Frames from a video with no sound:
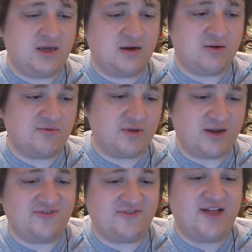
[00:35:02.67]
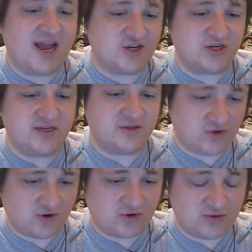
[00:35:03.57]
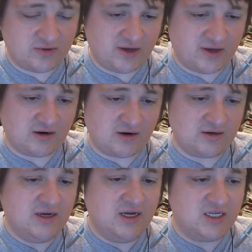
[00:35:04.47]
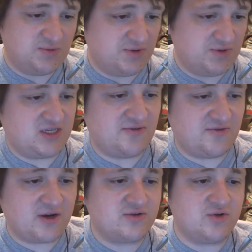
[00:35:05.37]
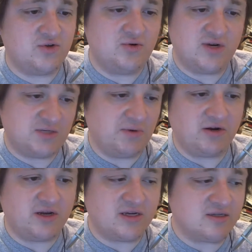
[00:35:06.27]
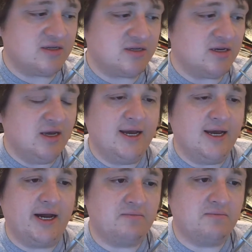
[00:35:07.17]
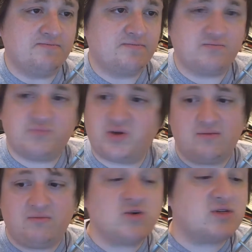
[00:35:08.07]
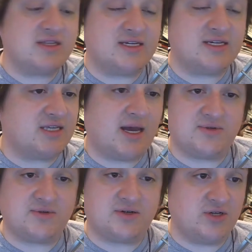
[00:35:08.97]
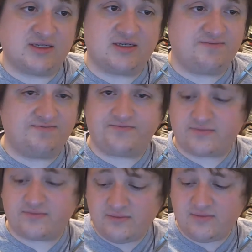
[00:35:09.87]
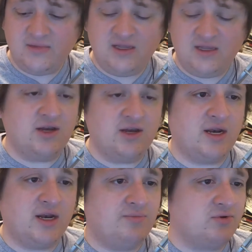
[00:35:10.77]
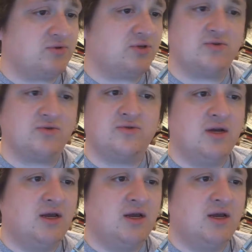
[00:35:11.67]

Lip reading: here for like flashing the kernel that are specific to Xperia's. But most of these steps are just, in Ubuntu,